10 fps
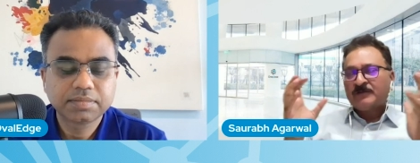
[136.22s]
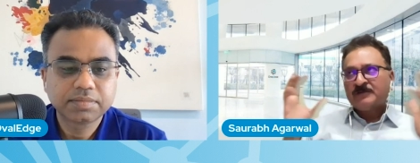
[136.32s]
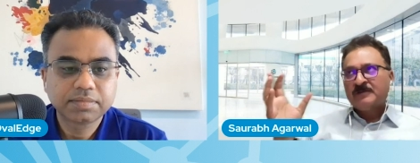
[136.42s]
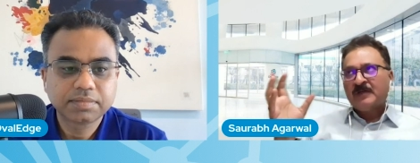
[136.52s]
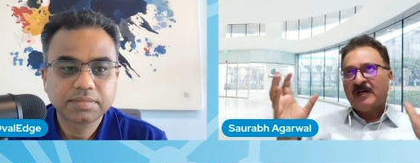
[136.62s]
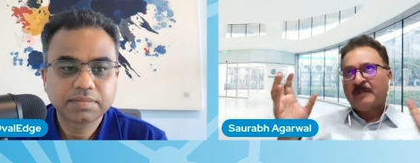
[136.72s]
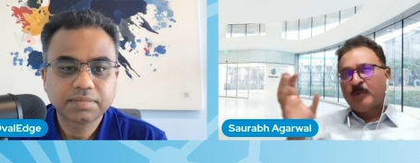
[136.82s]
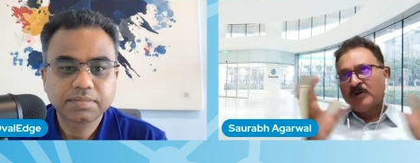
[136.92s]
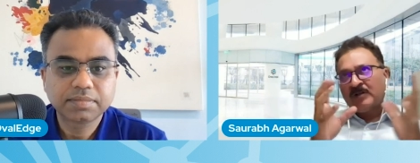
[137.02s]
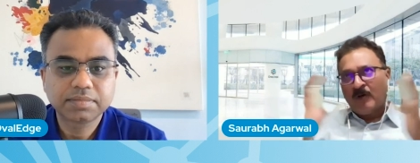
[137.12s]
Speaker 1: to uh,
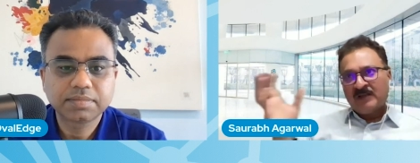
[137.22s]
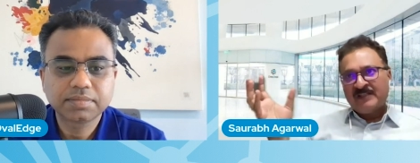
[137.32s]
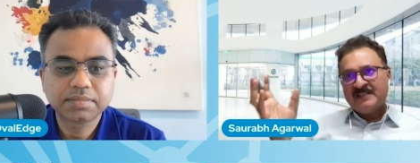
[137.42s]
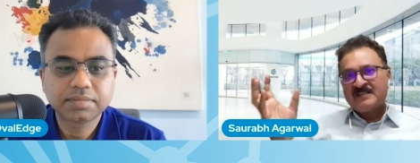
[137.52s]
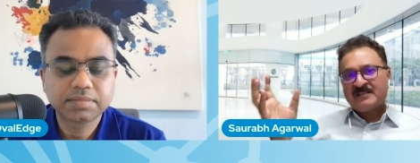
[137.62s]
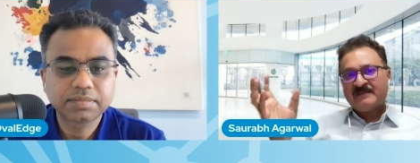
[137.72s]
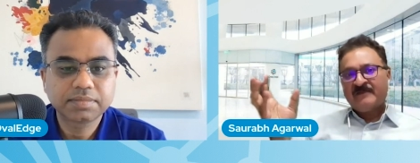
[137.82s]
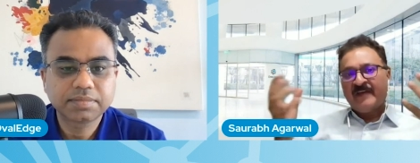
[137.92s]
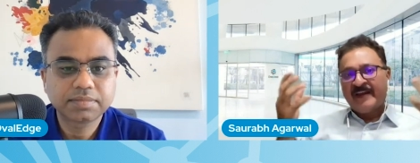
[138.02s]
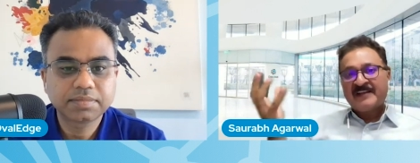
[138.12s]
put all these
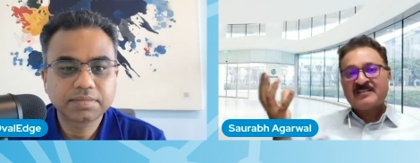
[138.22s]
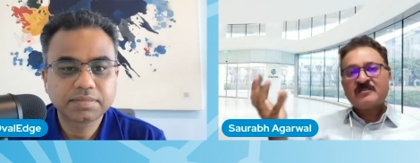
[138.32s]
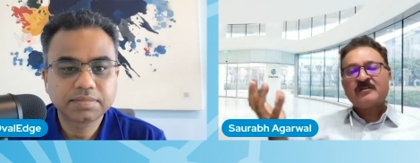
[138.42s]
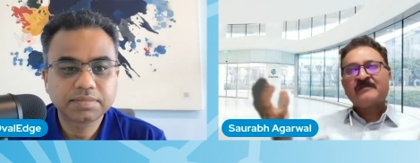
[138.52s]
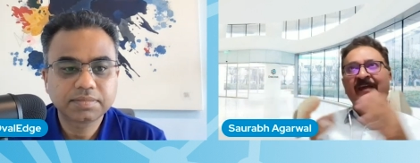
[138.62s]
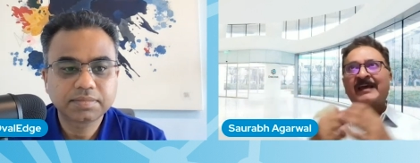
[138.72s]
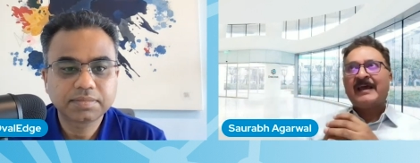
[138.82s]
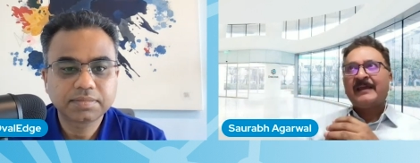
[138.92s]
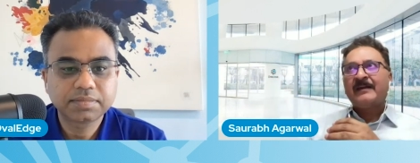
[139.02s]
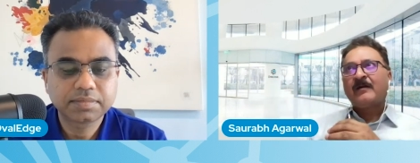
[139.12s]
variations of
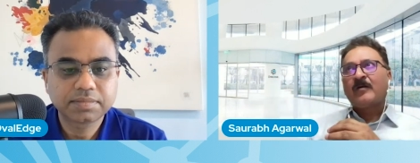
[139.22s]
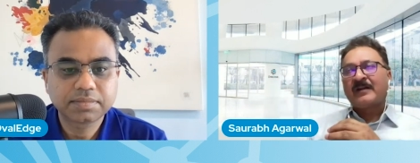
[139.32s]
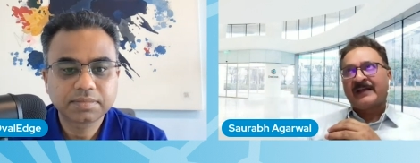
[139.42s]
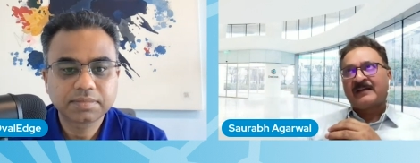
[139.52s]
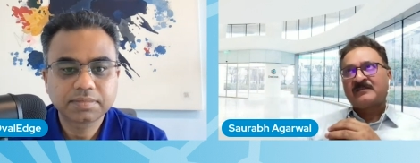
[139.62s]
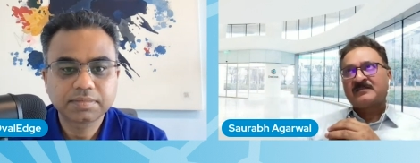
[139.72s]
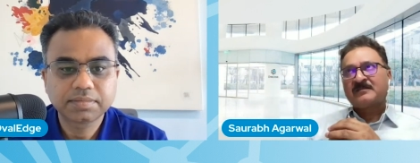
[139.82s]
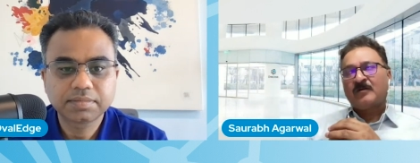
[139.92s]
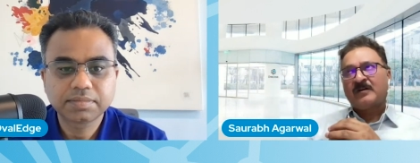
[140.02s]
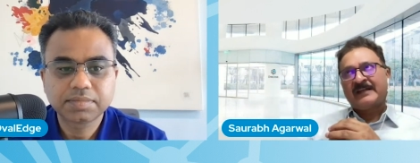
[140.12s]
AI in context?
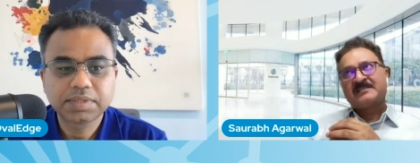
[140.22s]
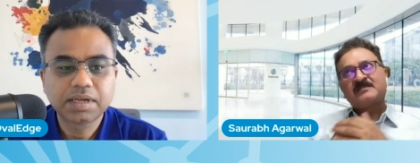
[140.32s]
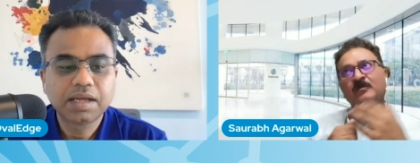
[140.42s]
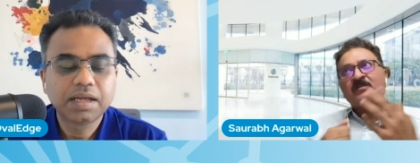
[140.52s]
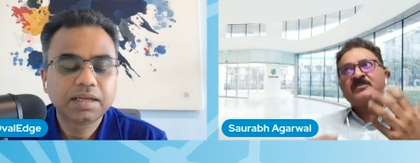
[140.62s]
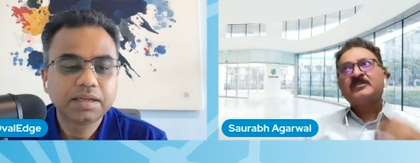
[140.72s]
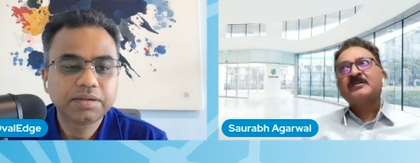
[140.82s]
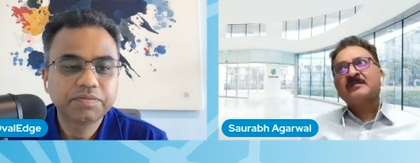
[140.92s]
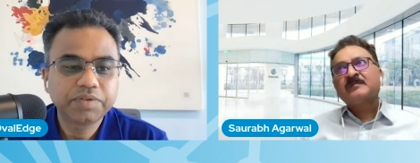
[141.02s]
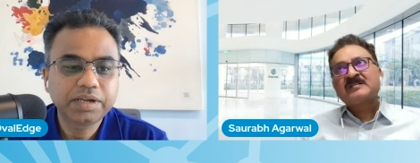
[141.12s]
Context. What's your
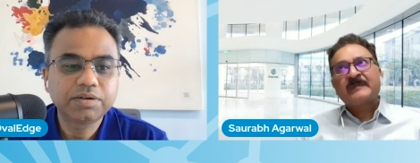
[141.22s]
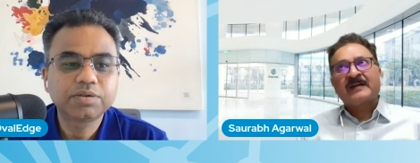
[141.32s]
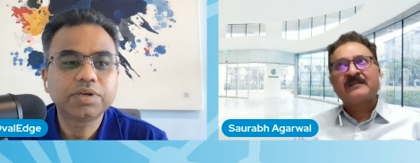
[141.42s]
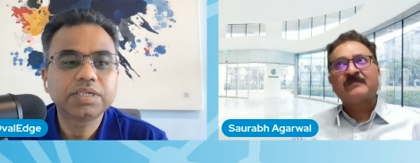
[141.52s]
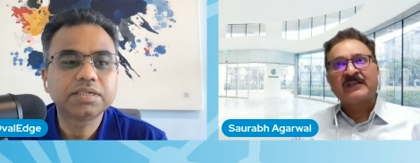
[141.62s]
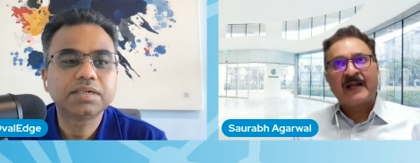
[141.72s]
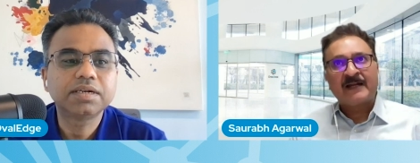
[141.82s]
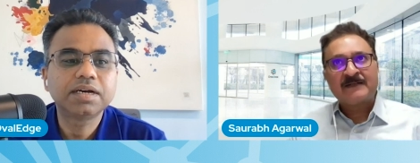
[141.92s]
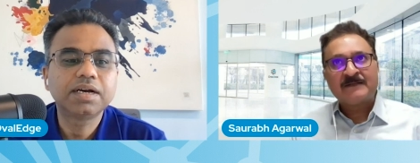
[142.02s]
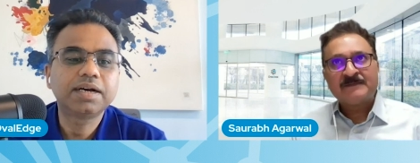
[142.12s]
very good
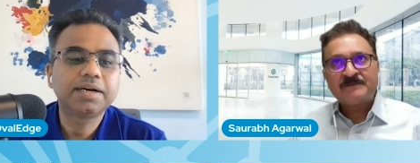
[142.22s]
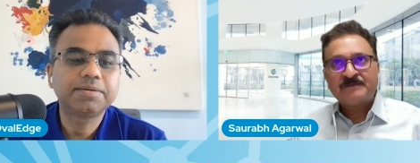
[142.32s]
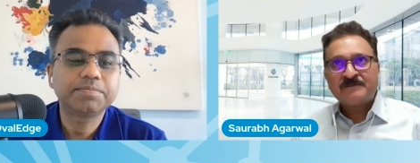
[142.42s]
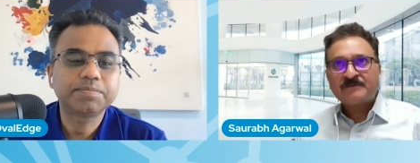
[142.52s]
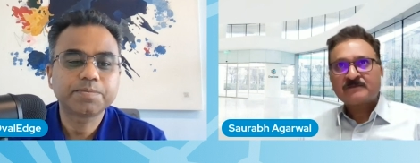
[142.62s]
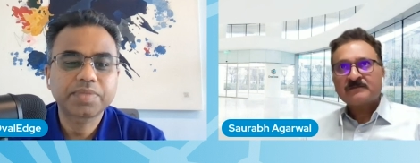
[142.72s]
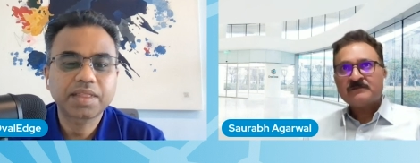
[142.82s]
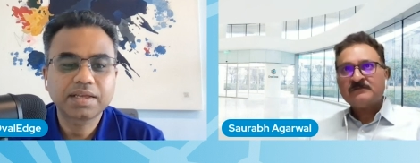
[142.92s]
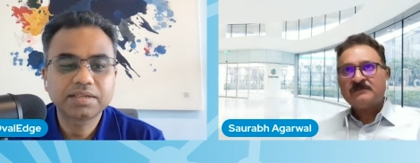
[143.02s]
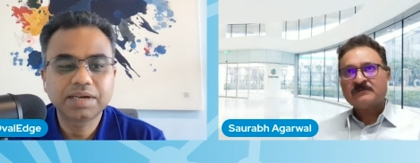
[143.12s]
question?
Speaker 2: Um,
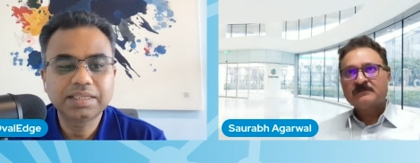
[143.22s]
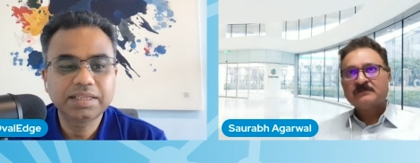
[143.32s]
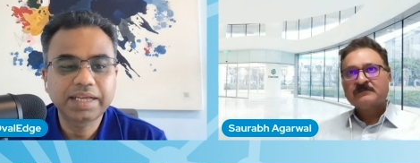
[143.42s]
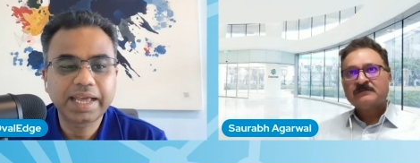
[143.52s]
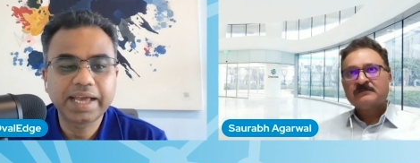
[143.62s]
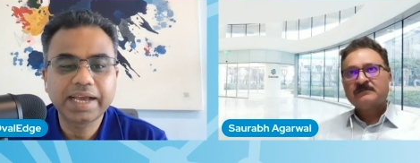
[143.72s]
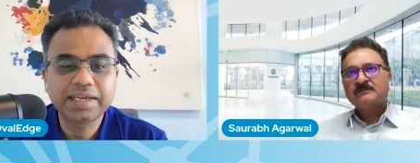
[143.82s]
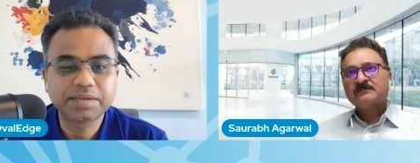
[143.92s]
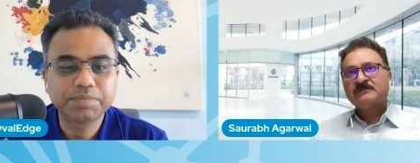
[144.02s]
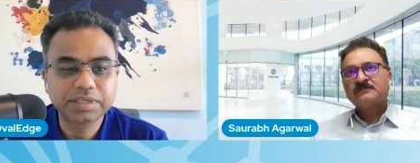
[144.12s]
so I think the AI
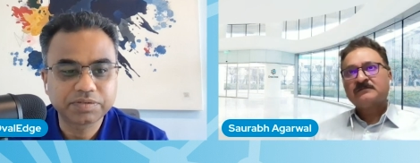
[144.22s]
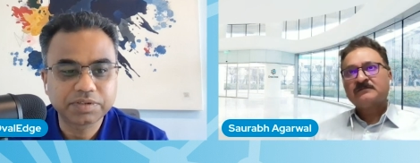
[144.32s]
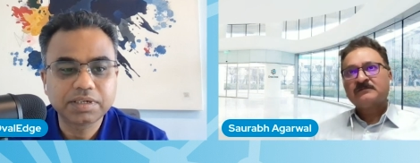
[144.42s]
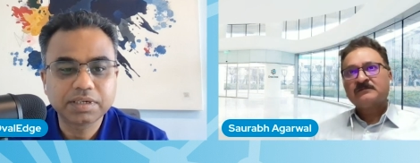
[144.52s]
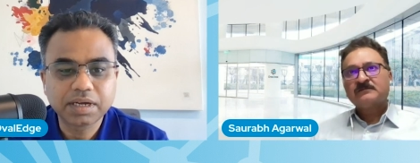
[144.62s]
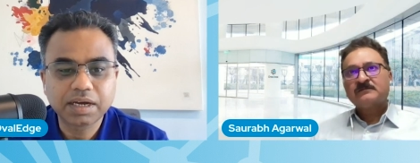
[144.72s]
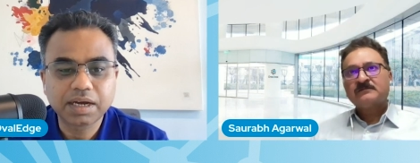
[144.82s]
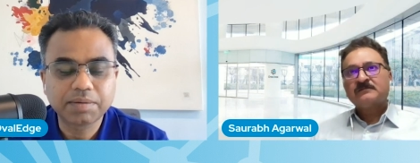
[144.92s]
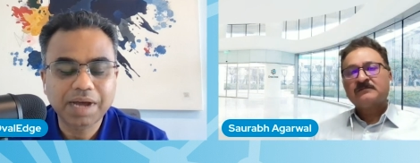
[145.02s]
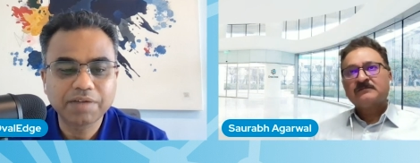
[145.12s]
is a buzzword.
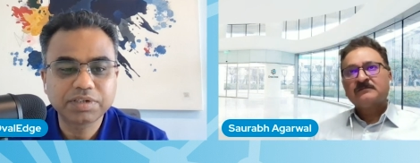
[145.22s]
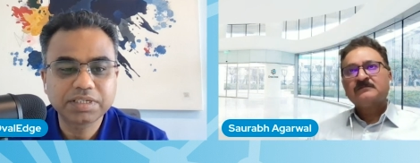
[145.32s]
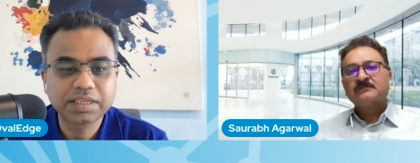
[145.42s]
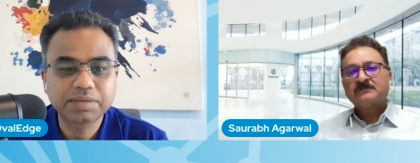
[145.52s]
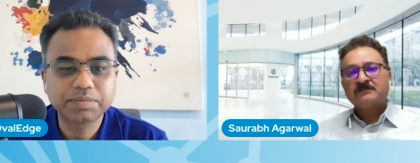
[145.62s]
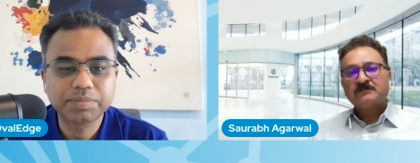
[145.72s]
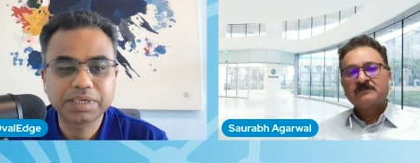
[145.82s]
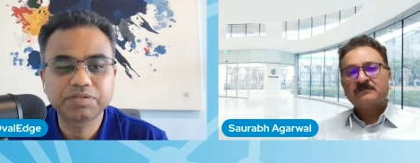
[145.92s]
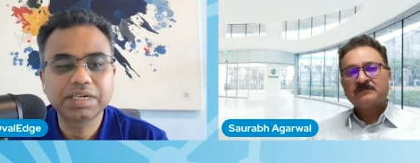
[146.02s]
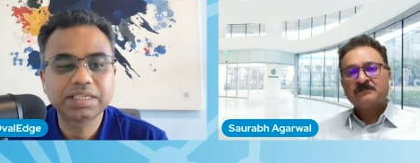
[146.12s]
Uh, I would say that
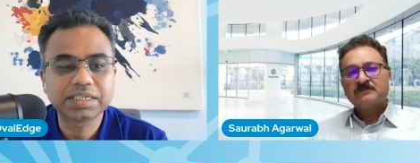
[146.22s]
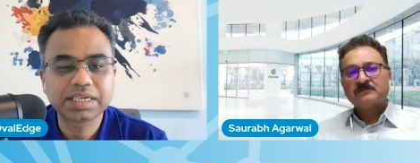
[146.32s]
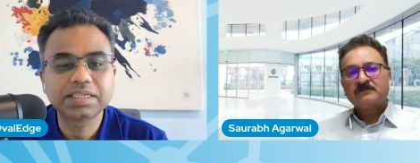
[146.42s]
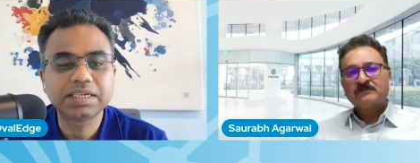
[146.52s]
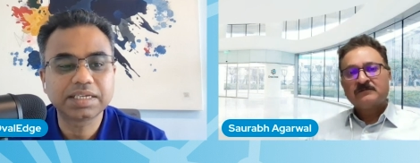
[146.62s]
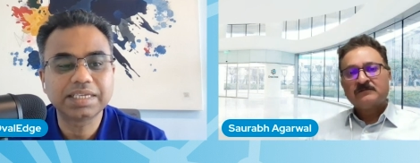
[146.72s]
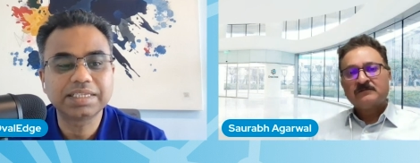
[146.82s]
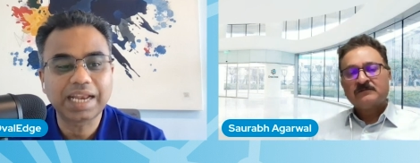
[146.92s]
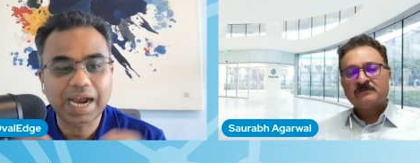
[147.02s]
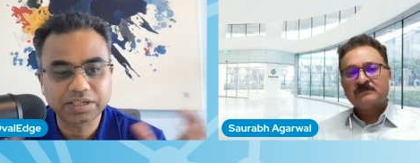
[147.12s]
buzzword in the sense is,
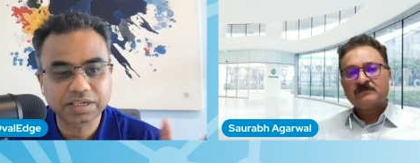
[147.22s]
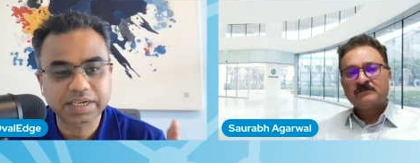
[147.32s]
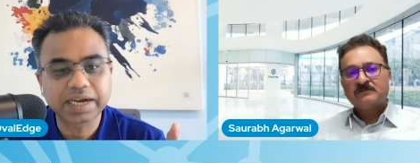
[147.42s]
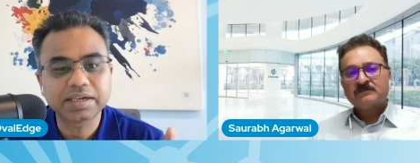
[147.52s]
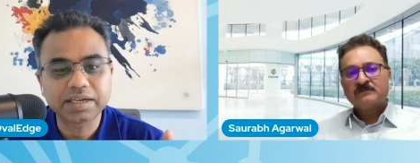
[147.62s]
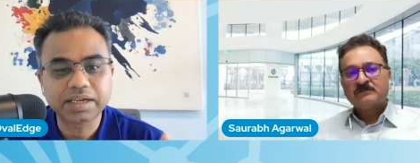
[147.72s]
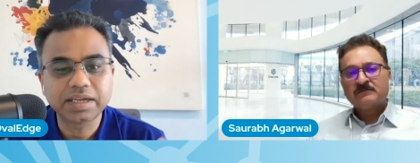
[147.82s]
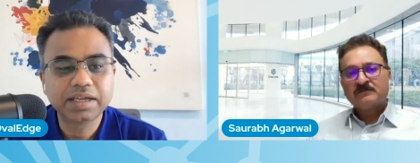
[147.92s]
is a larger category.